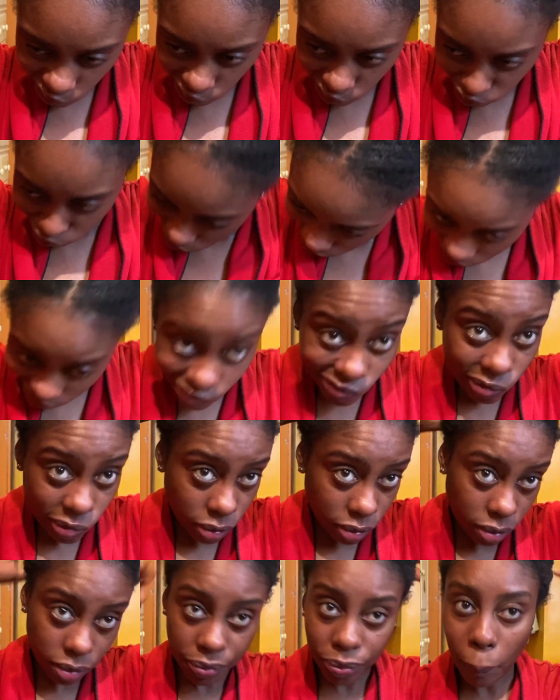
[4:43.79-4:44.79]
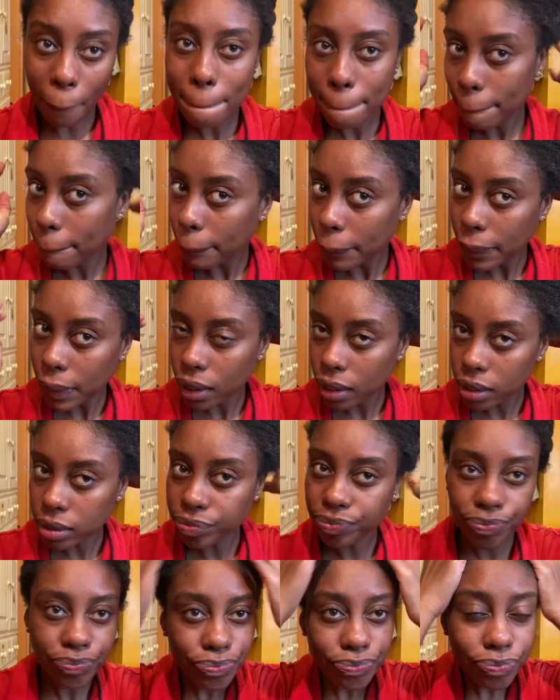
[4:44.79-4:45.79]
I know that sounds weird, but you
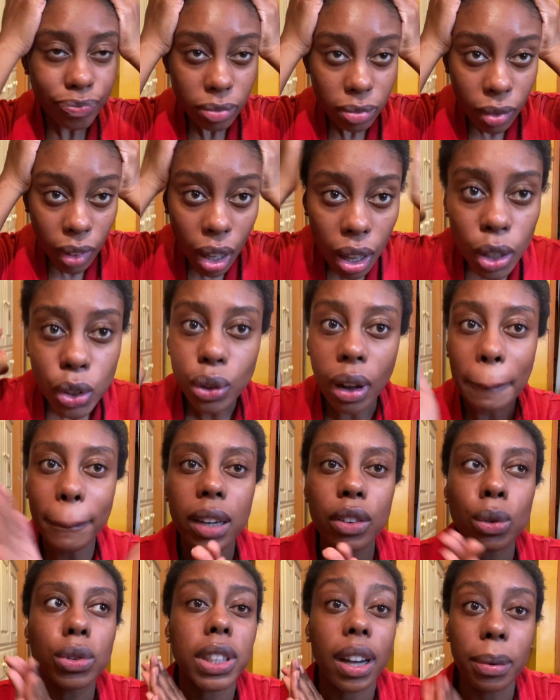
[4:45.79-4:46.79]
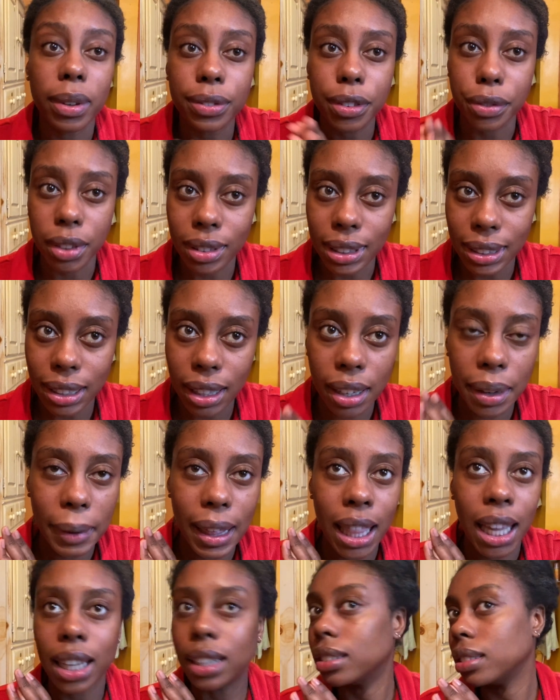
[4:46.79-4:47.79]
don't want to rinse your hair after you clean your
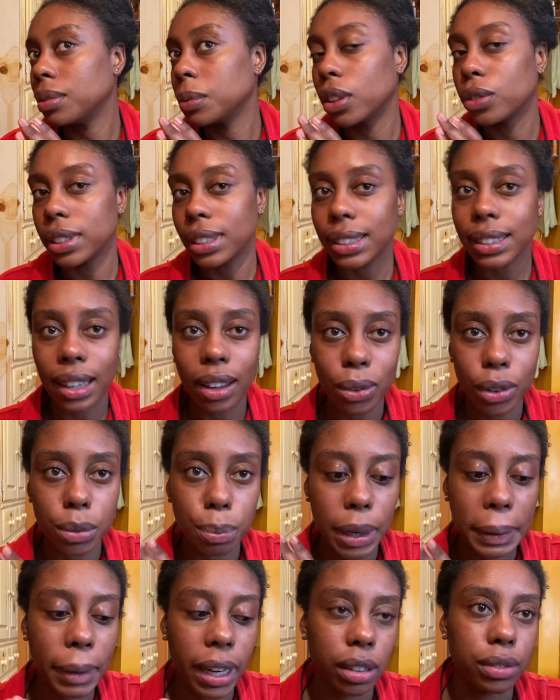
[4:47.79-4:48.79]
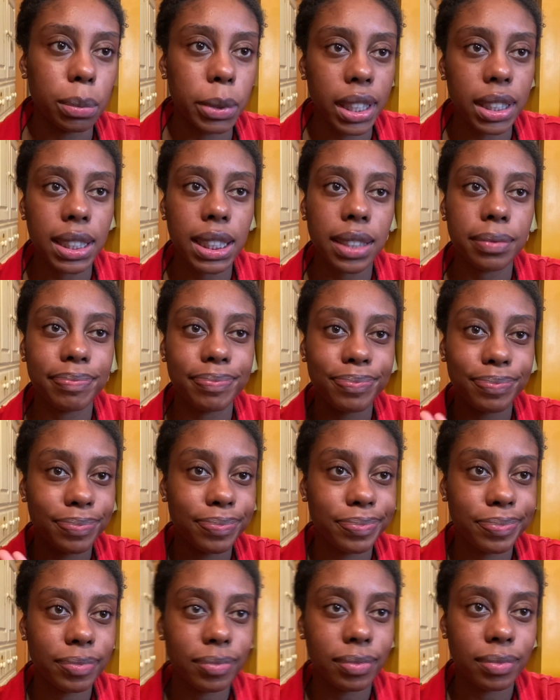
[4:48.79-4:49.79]
back because that's how you get acne.